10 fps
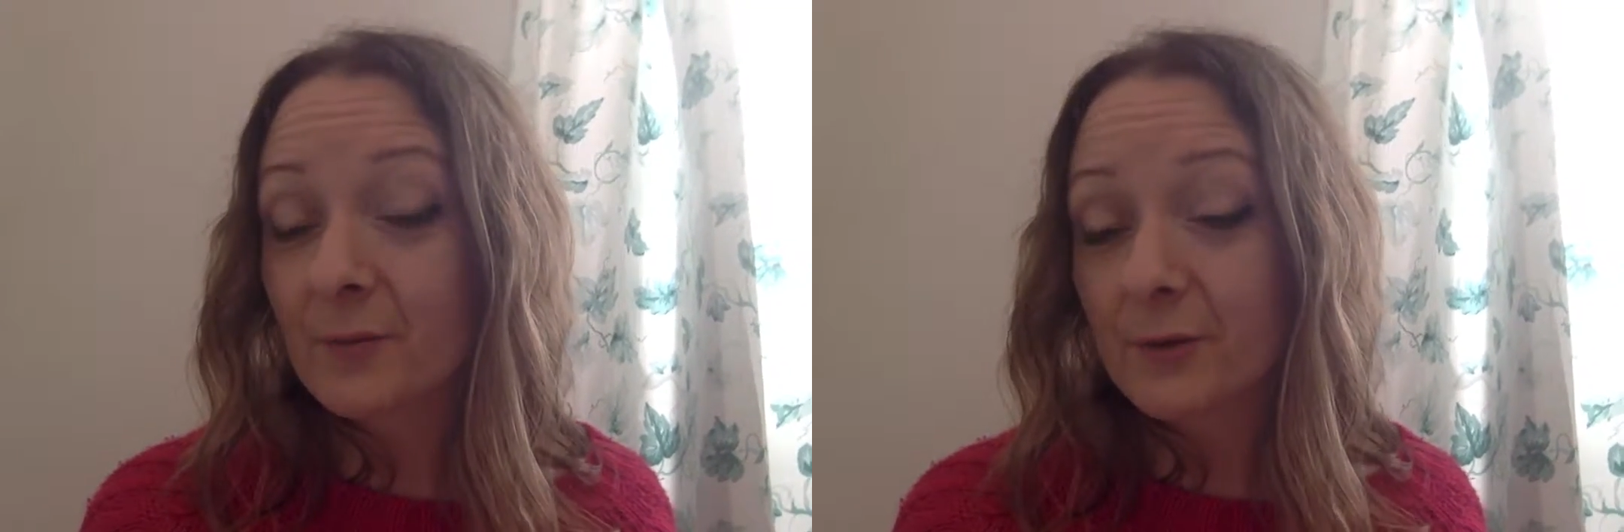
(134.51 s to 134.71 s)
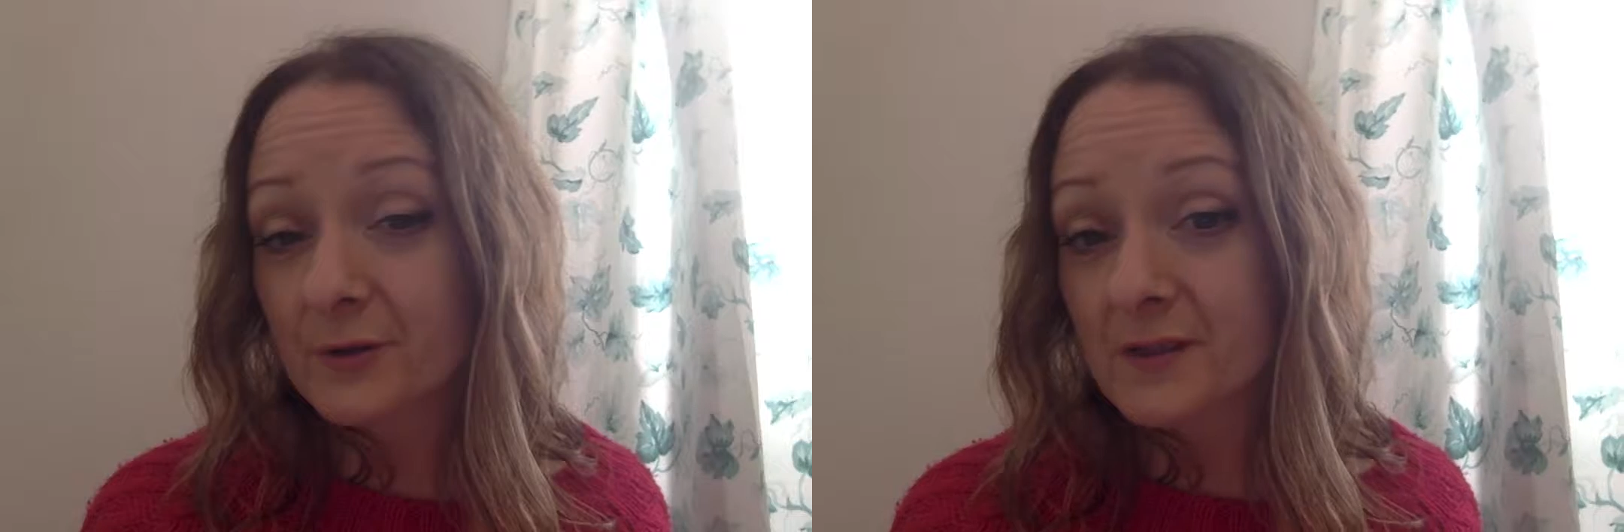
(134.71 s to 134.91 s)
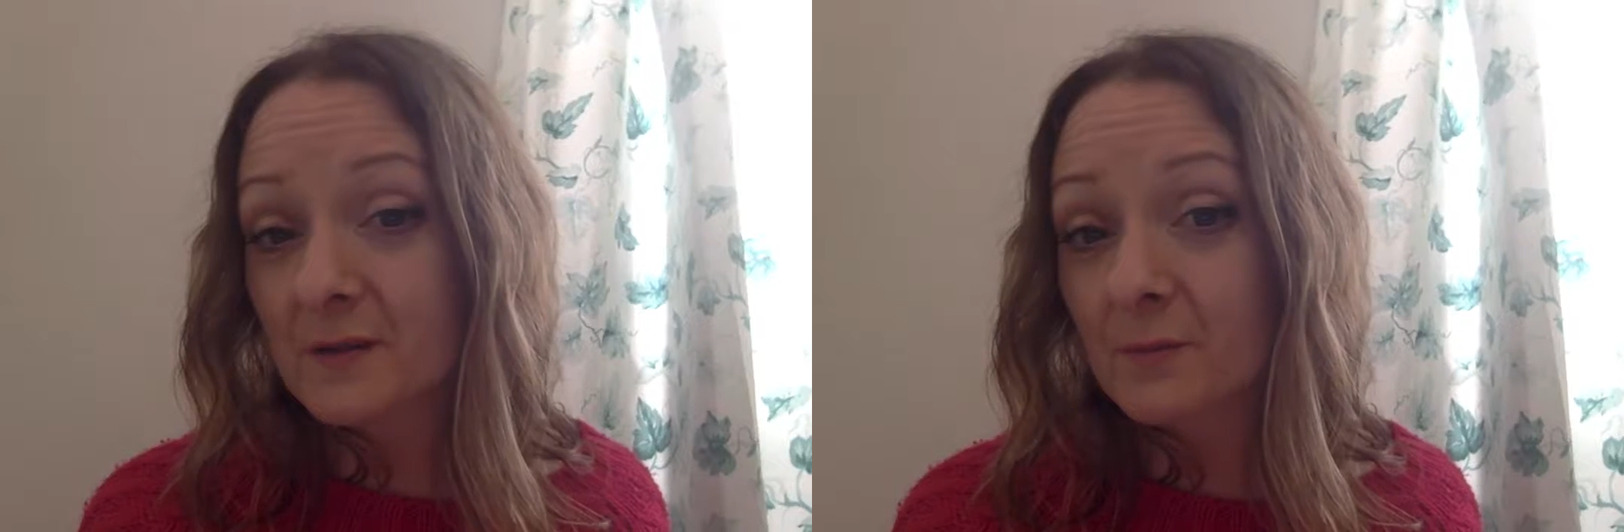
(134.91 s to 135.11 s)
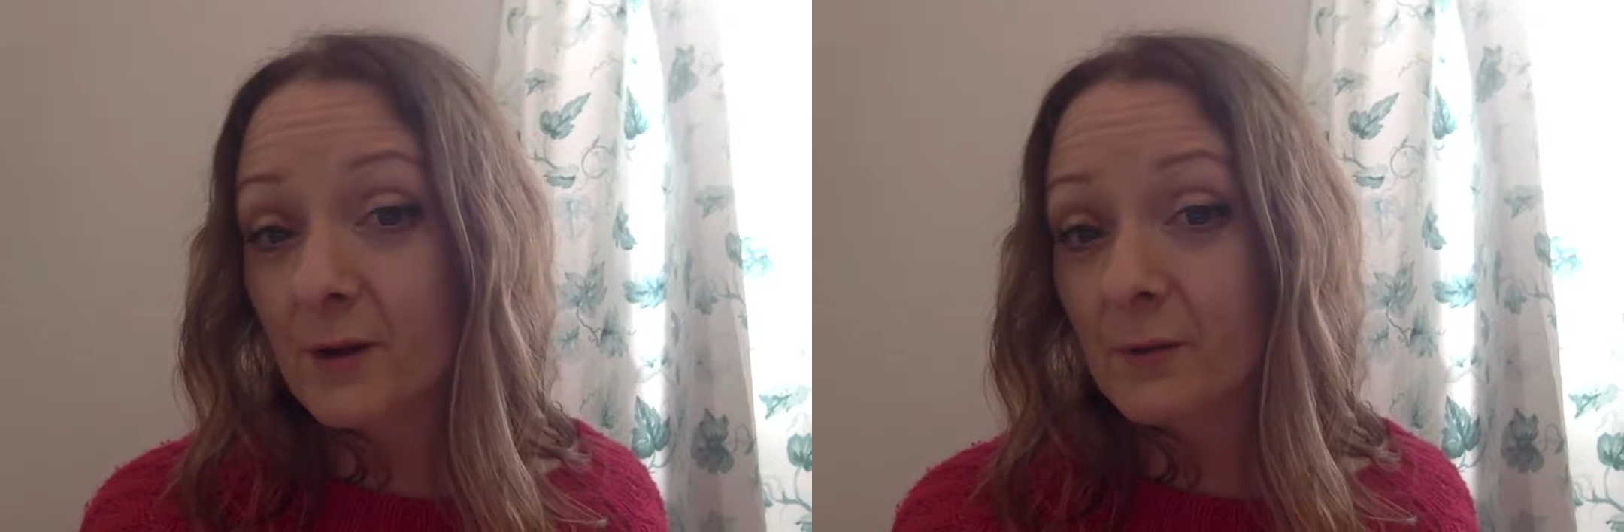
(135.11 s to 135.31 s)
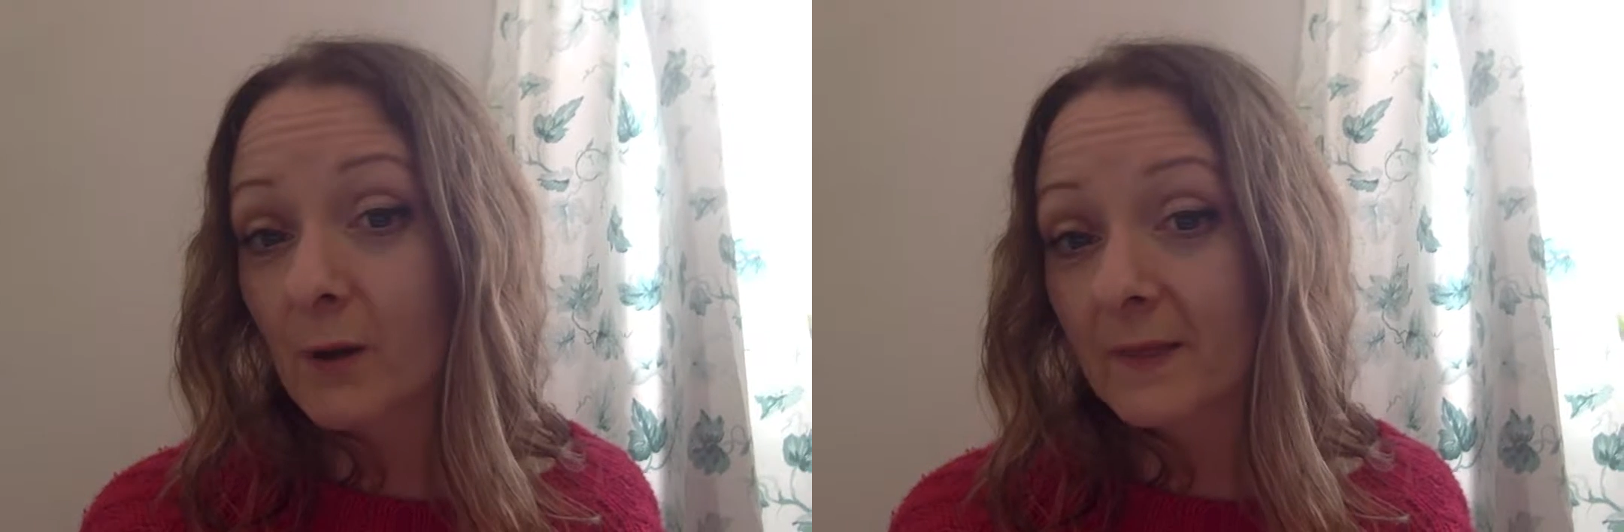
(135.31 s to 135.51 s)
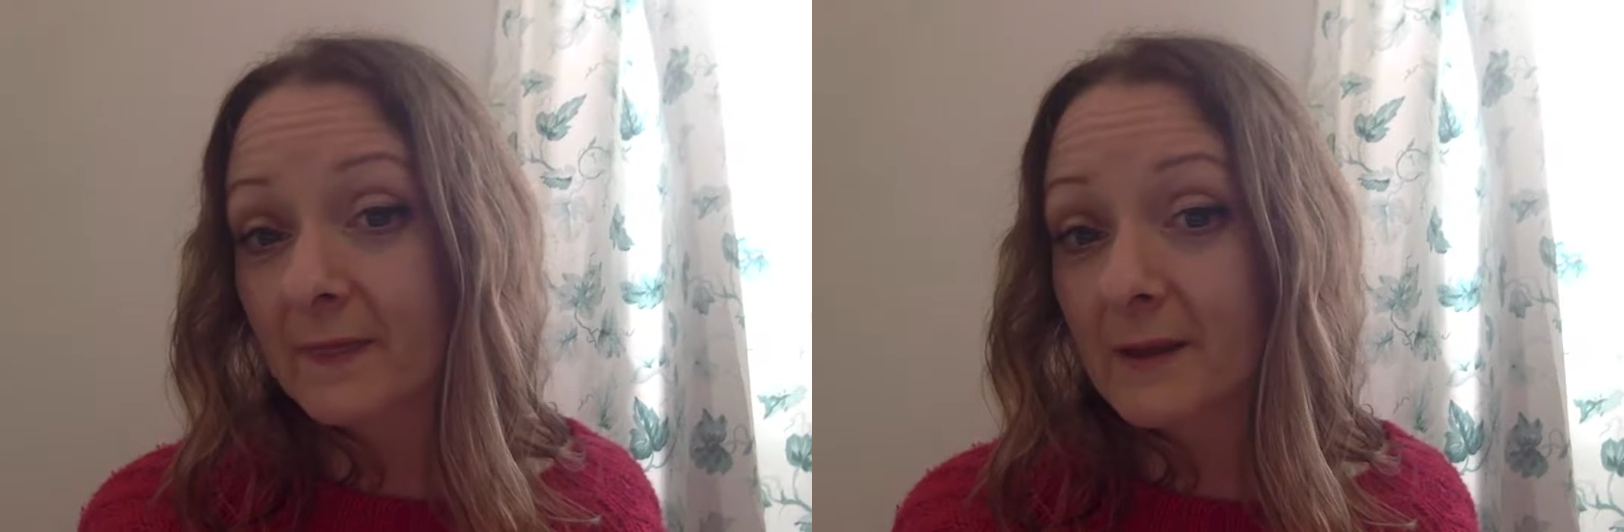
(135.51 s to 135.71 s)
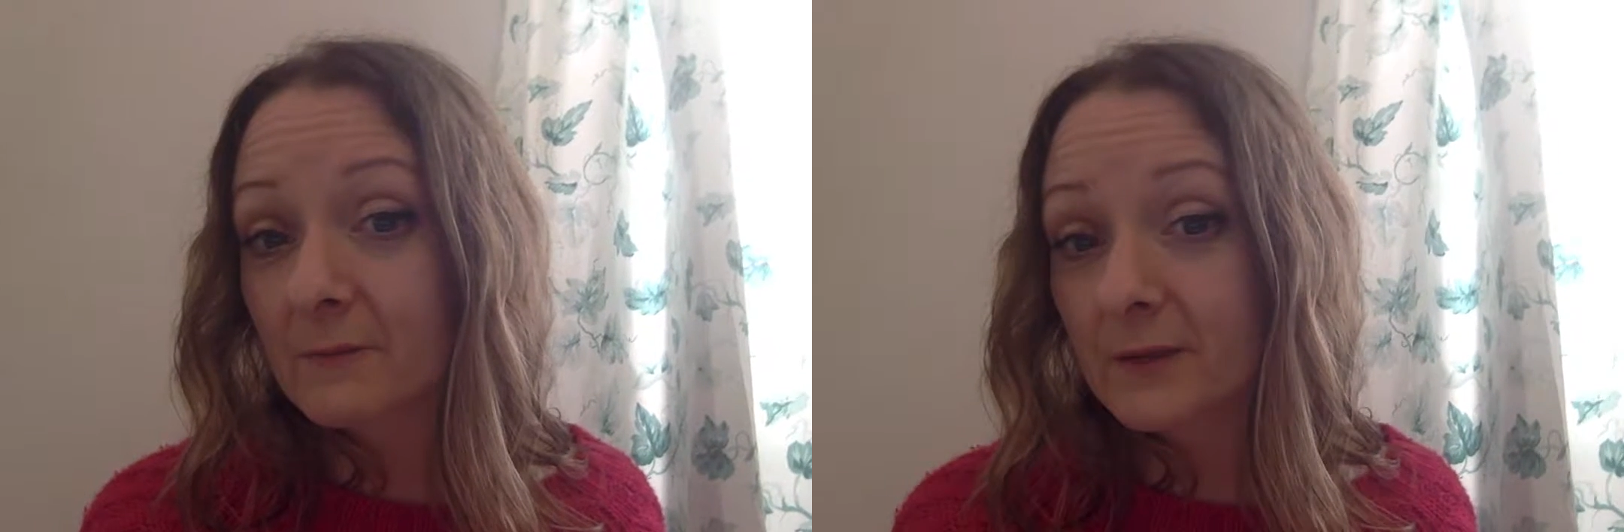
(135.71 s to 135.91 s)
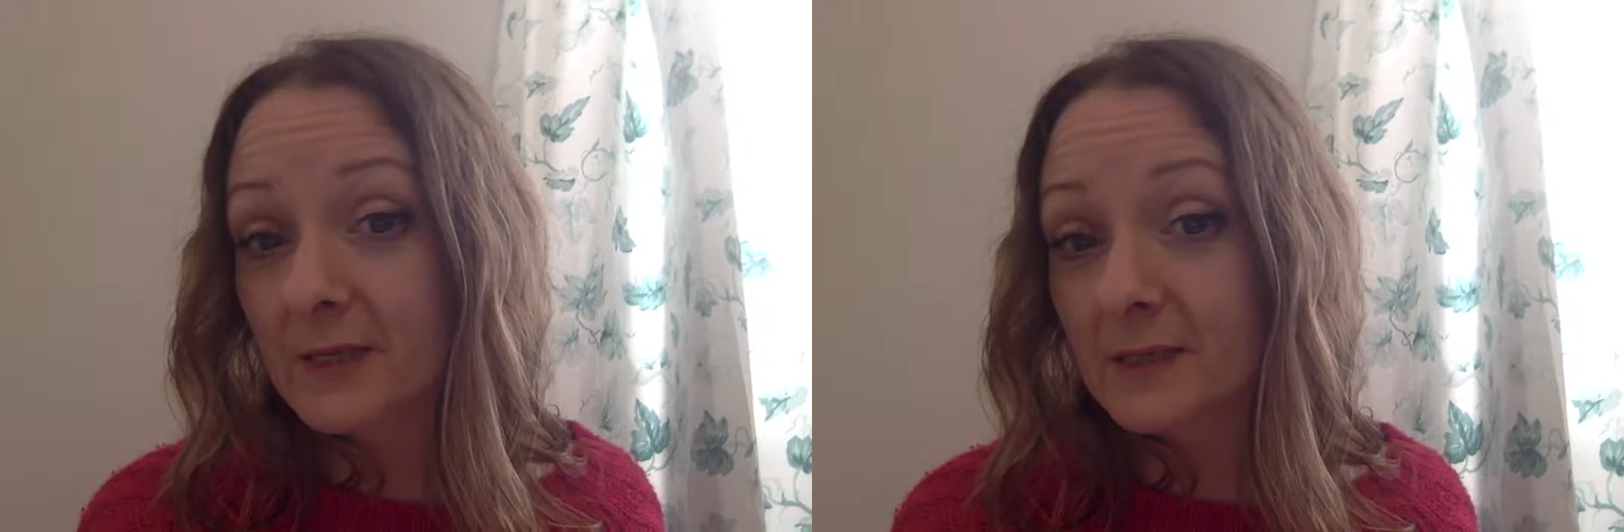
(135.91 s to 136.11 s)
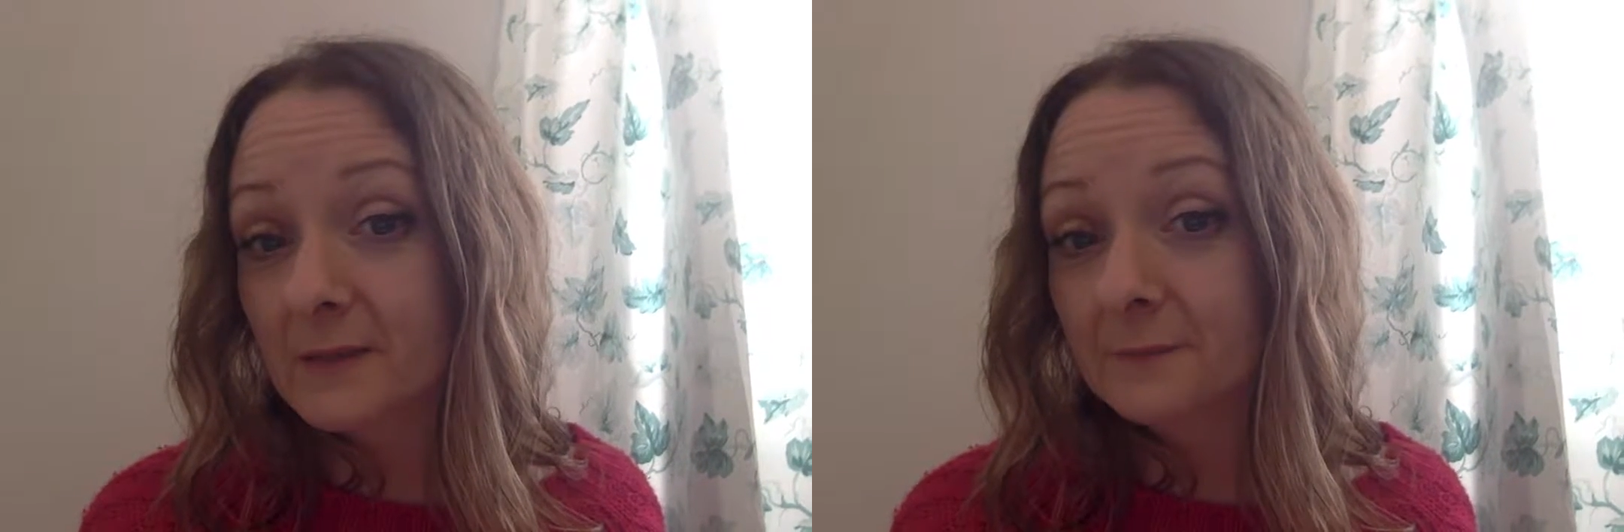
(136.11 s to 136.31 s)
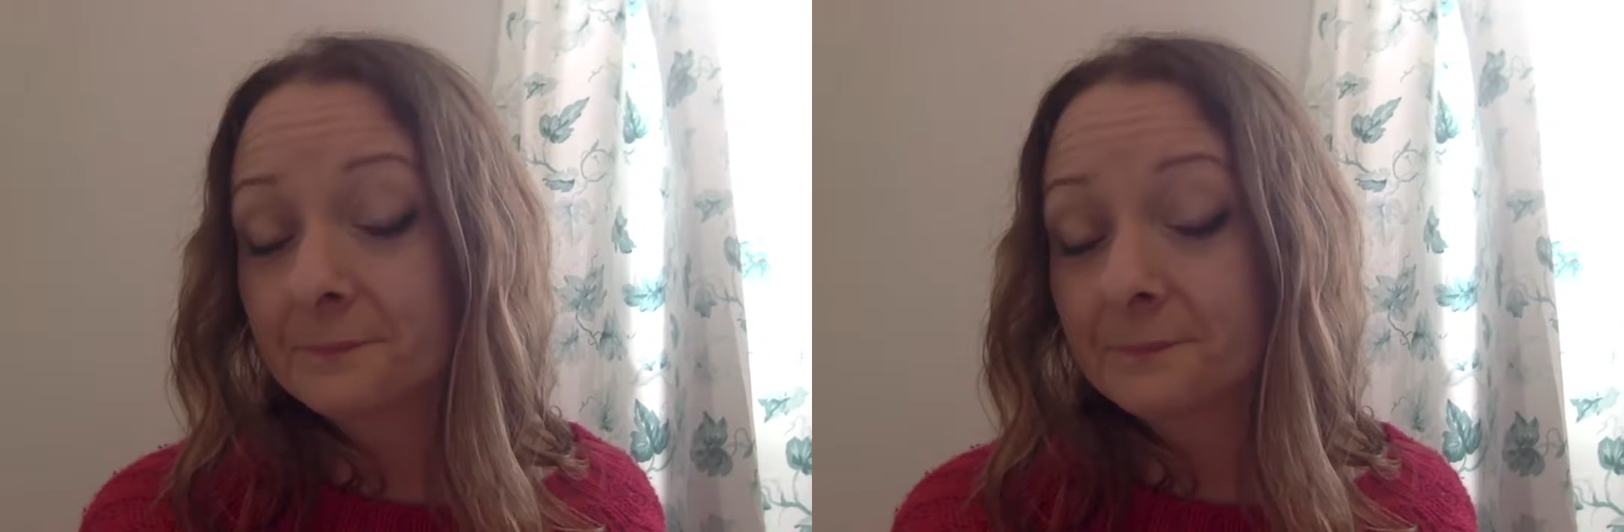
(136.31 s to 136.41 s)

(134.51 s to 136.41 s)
person by what they read.